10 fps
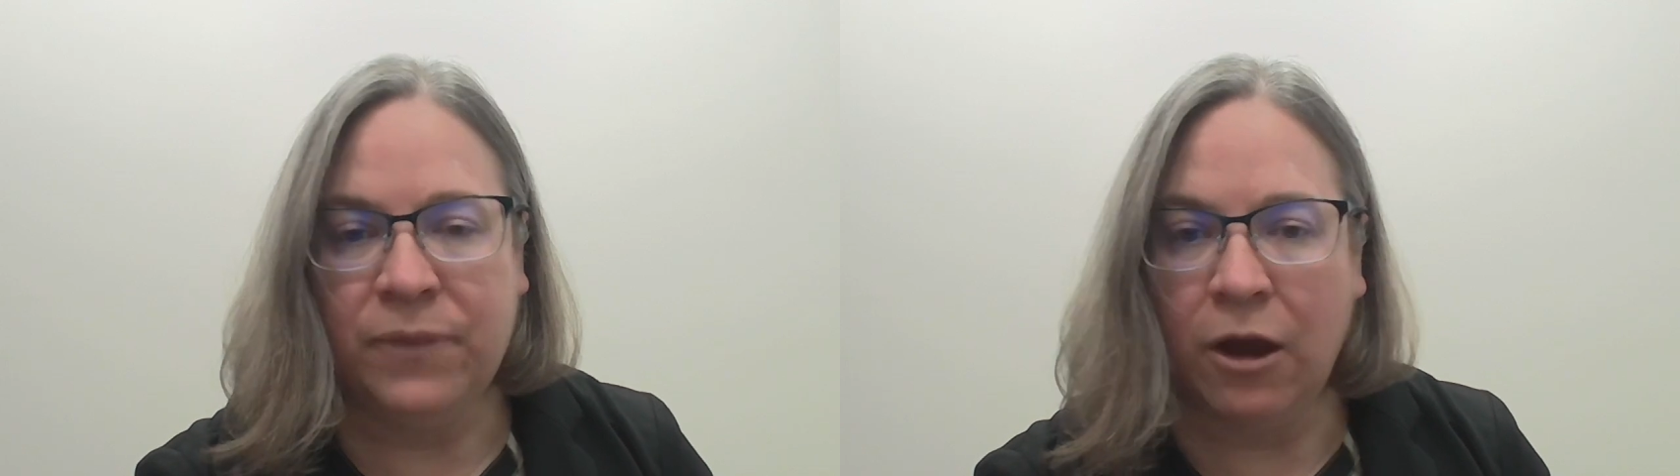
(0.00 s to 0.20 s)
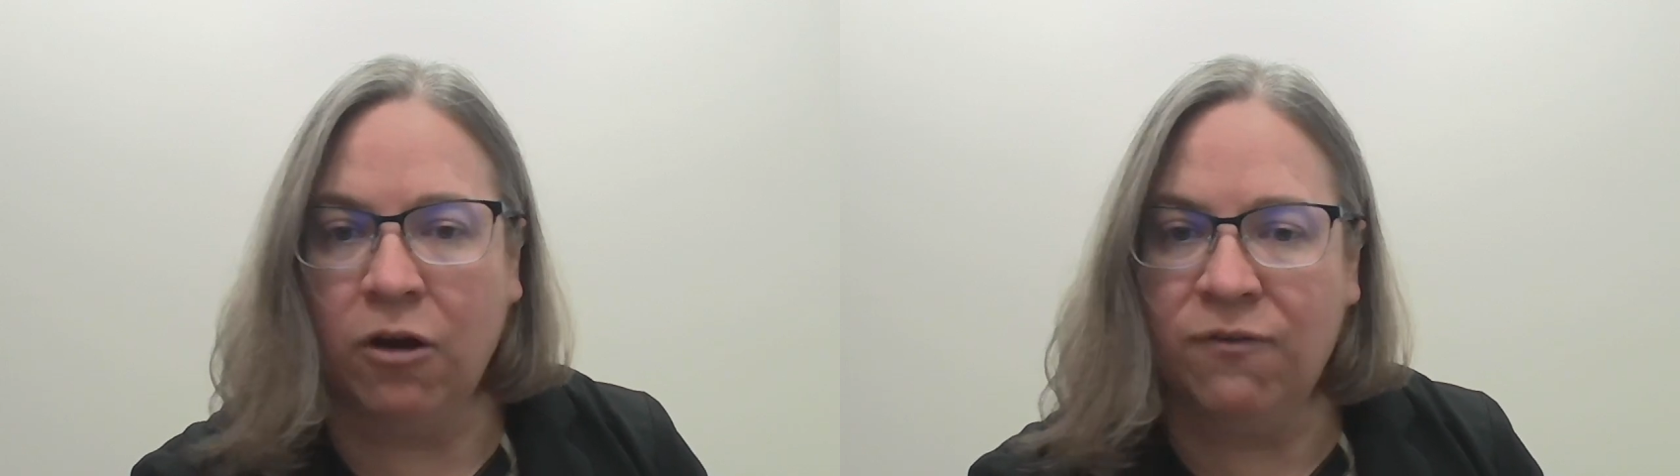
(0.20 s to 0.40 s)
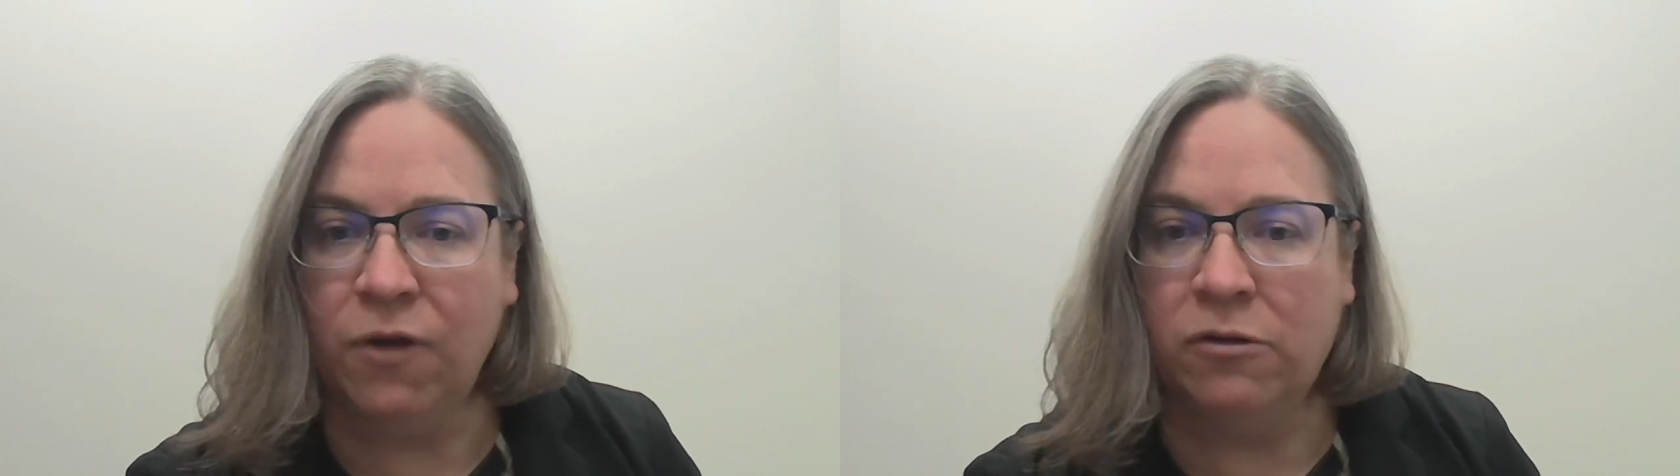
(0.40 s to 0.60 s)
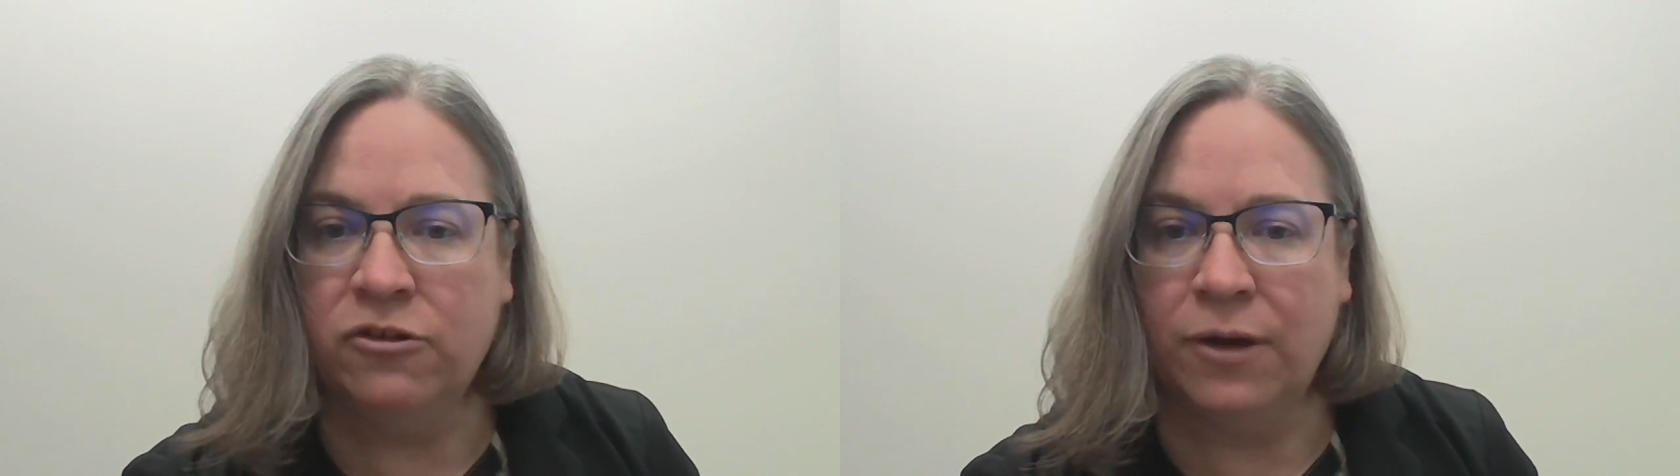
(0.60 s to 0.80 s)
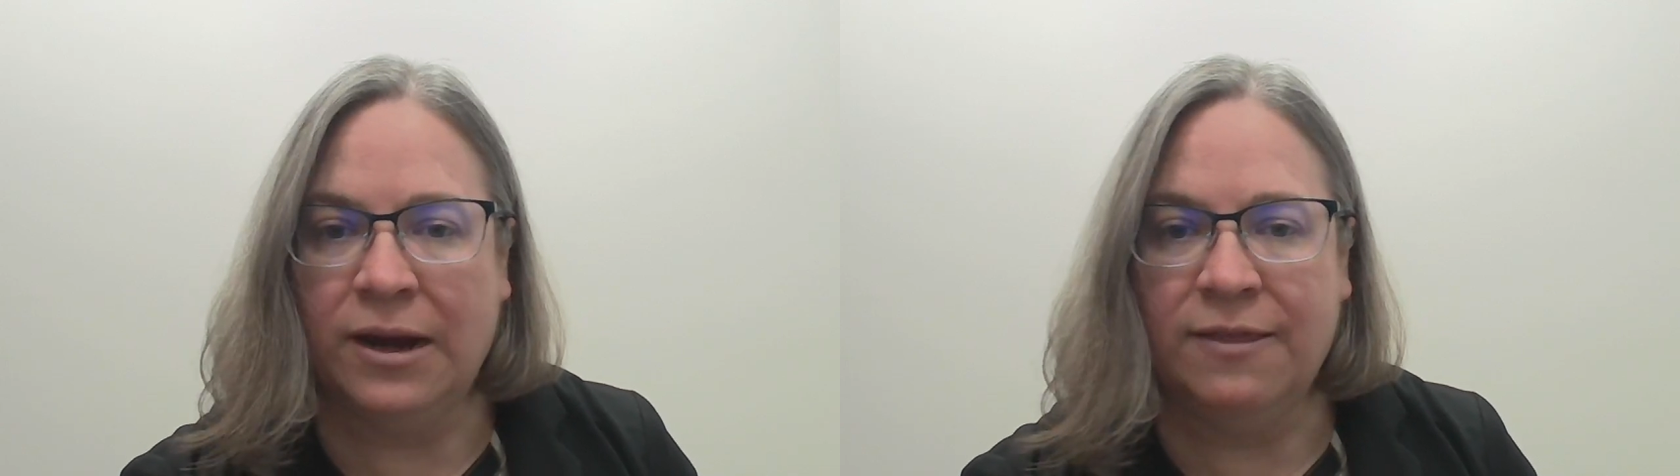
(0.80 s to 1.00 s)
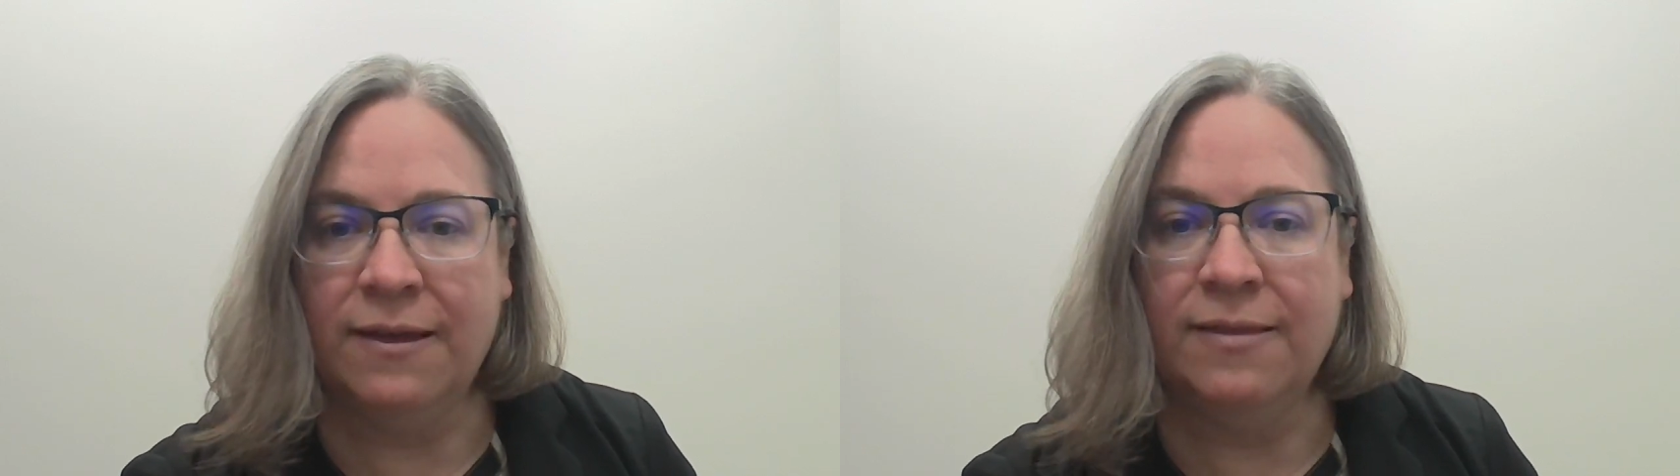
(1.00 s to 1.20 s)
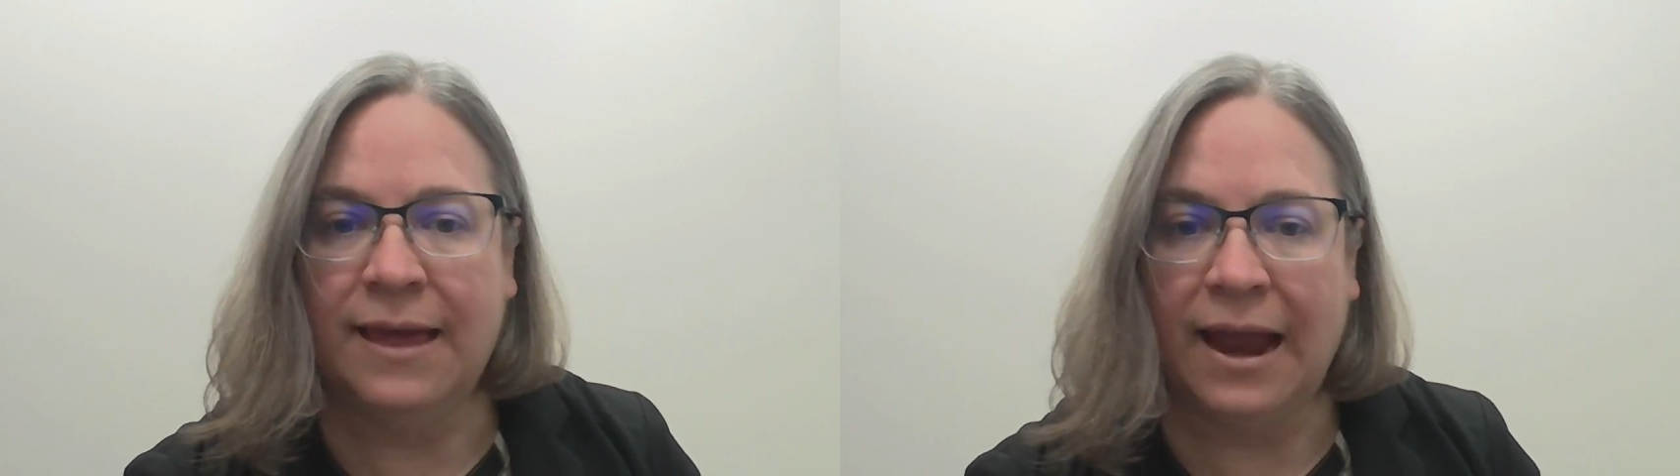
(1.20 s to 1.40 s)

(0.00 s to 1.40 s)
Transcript: Aerophones are anything